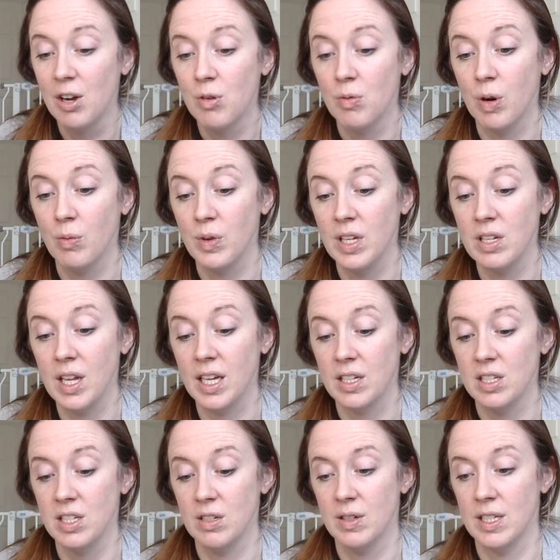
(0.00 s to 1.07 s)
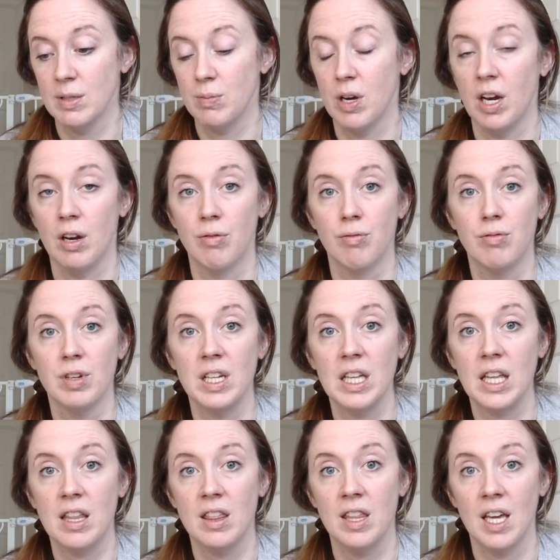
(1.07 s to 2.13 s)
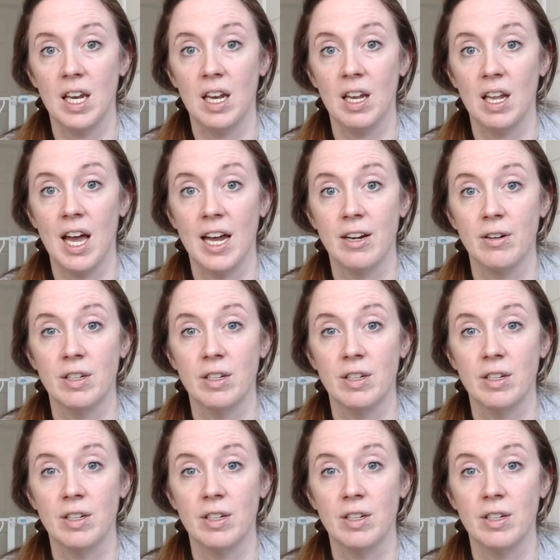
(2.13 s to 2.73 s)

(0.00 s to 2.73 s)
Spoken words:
What we like to do is put a really thin liner.